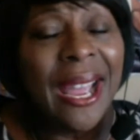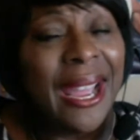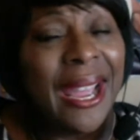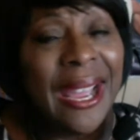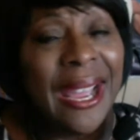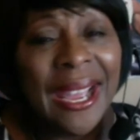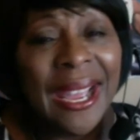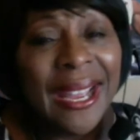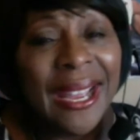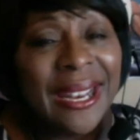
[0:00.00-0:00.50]

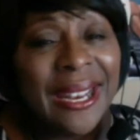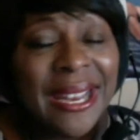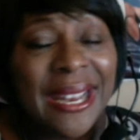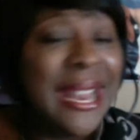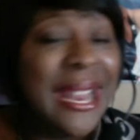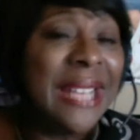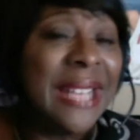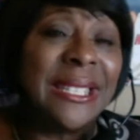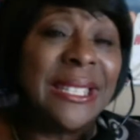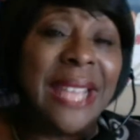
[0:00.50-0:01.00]
and then
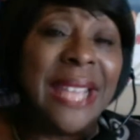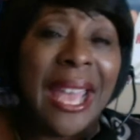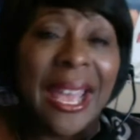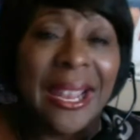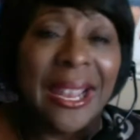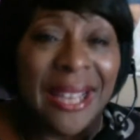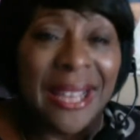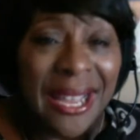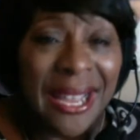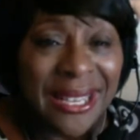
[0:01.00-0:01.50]
that's that.
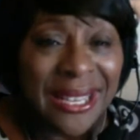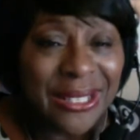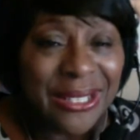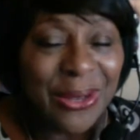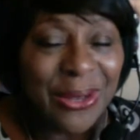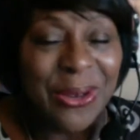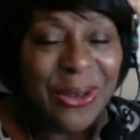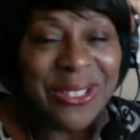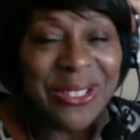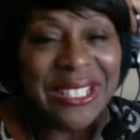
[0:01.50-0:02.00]

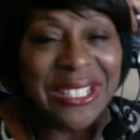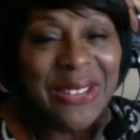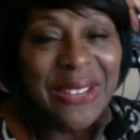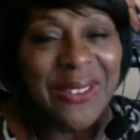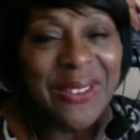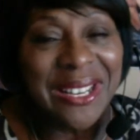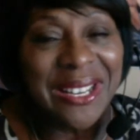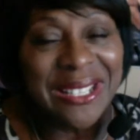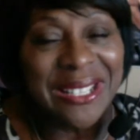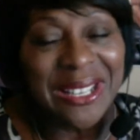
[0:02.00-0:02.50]
So
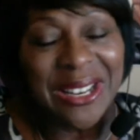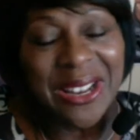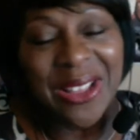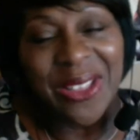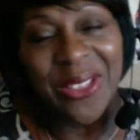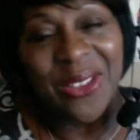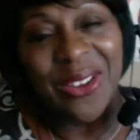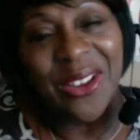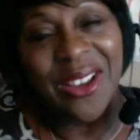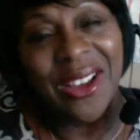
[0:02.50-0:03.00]
Stephen is
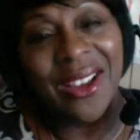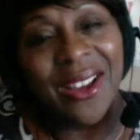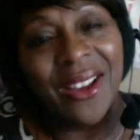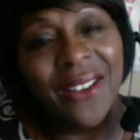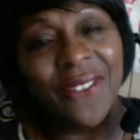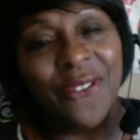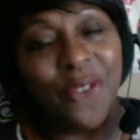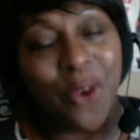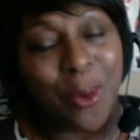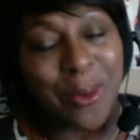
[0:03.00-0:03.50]
another
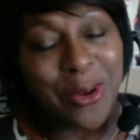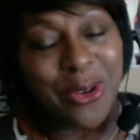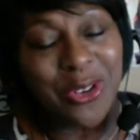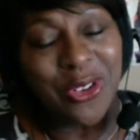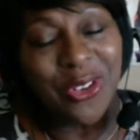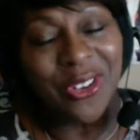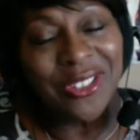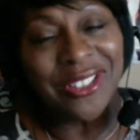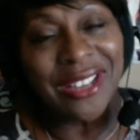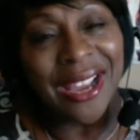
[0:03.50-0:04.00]
former New
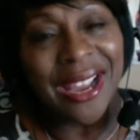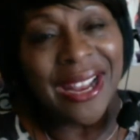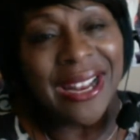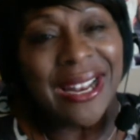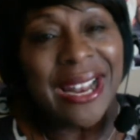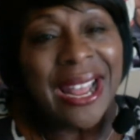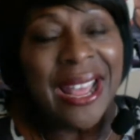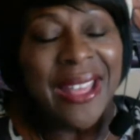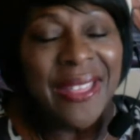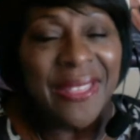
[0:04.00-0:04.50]
York Giant
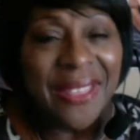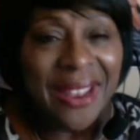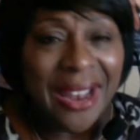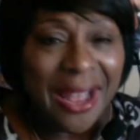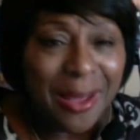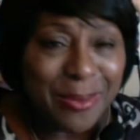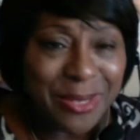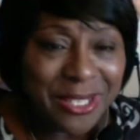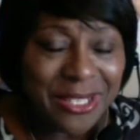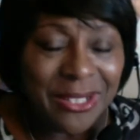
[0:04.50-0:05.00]
that
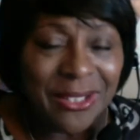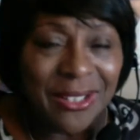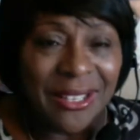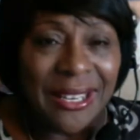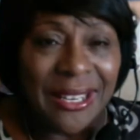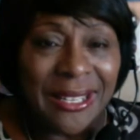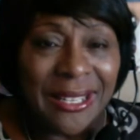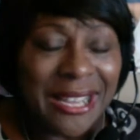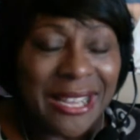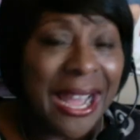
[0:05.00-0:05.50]
I'm still
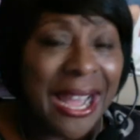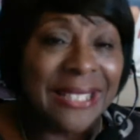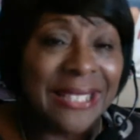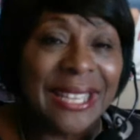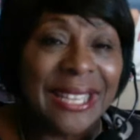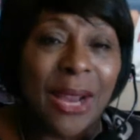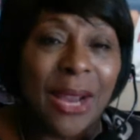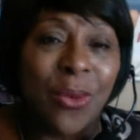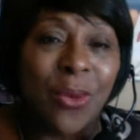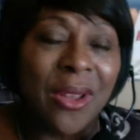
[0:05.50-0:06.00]
in
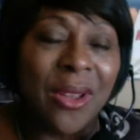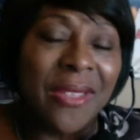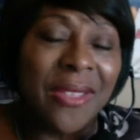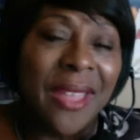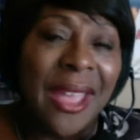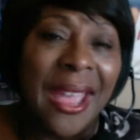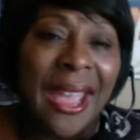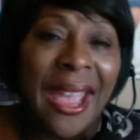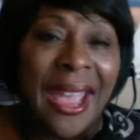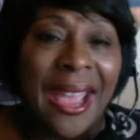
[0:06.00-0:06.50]
contact with
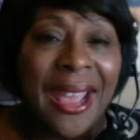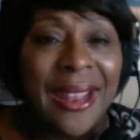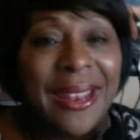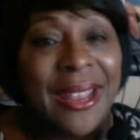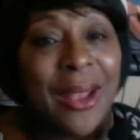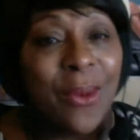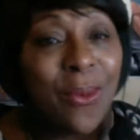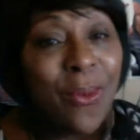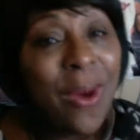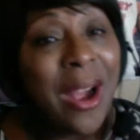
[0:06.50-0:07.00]
and
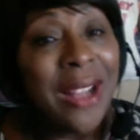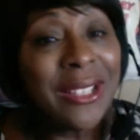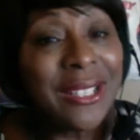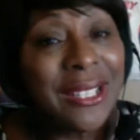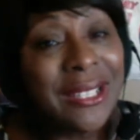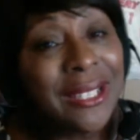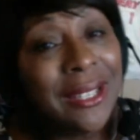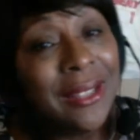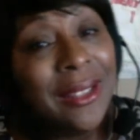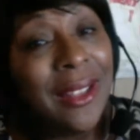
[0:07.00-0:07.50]
that
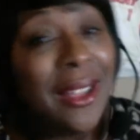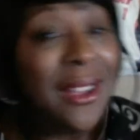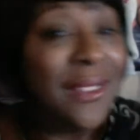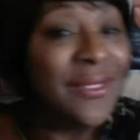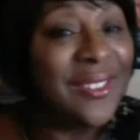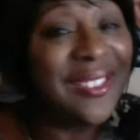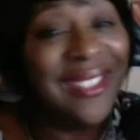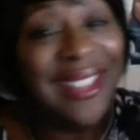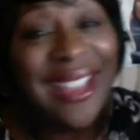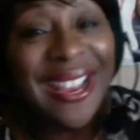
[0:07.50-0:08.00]
watches and
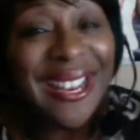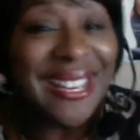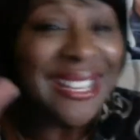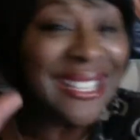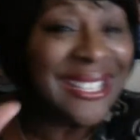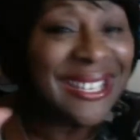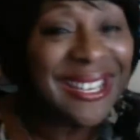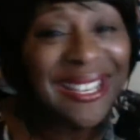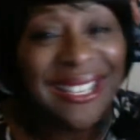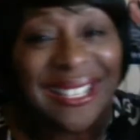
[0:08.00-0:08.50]
loves
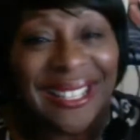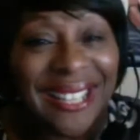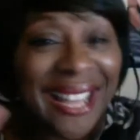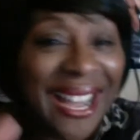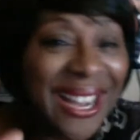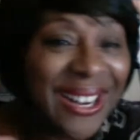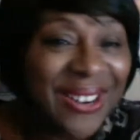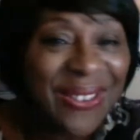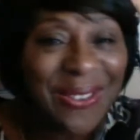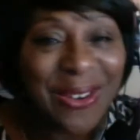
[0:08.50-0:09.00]
ladies in the
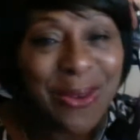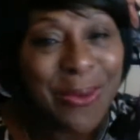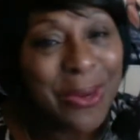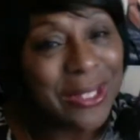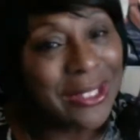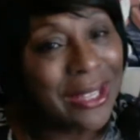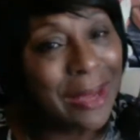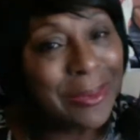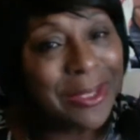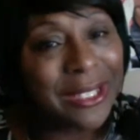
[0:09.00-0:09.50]
locker room.
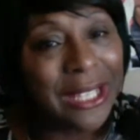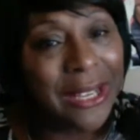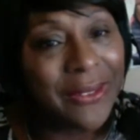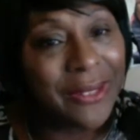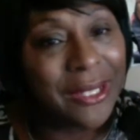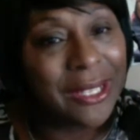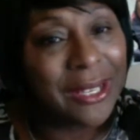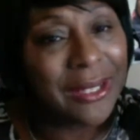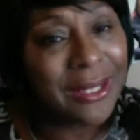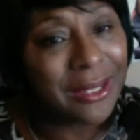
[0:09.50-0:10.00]
What's up,
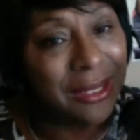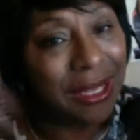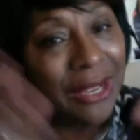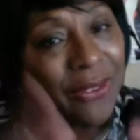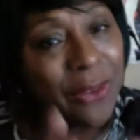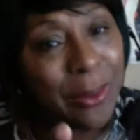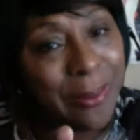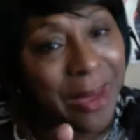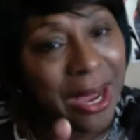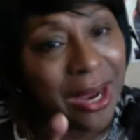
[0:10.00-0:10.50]
Stephen?
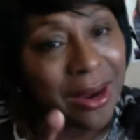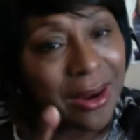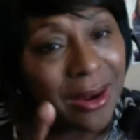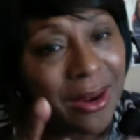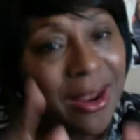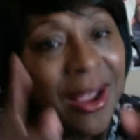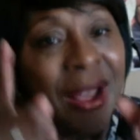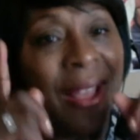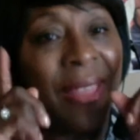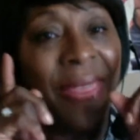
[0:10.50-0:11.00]
Stephen Baker,
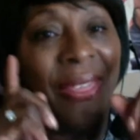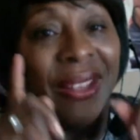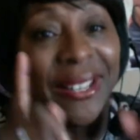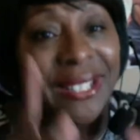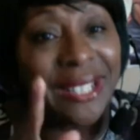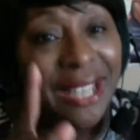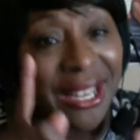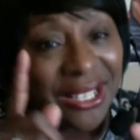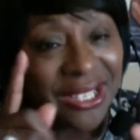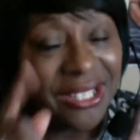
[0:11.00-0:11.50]
the
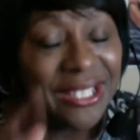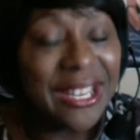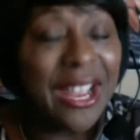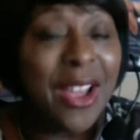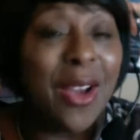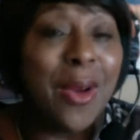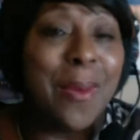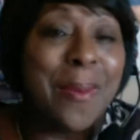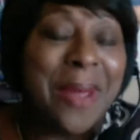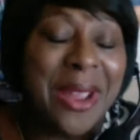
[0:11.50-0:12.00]

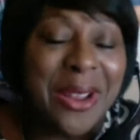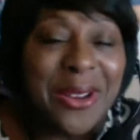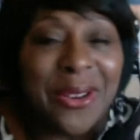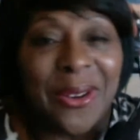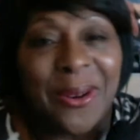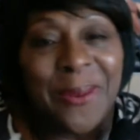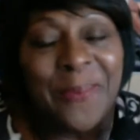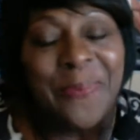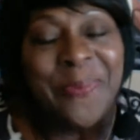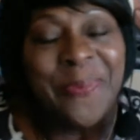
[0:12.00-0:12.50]
touchdown maker.